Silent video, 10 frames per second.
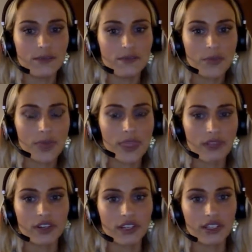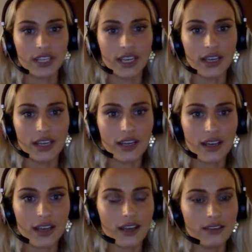definitely
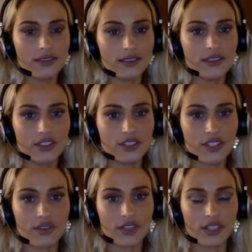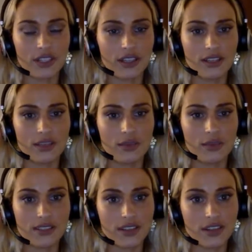uh, there's definitely things to be
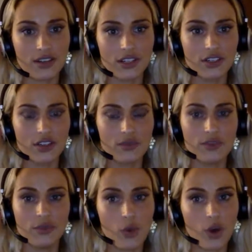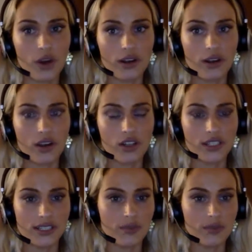considered in terms of what
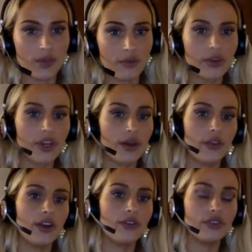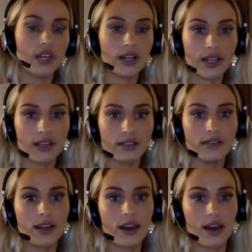content is being put out there for young kids
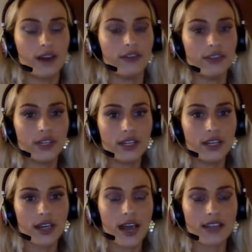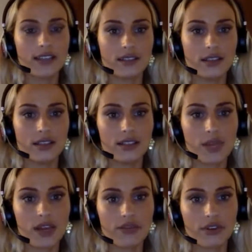that have access to these
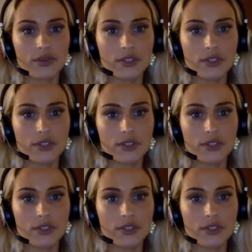platforms.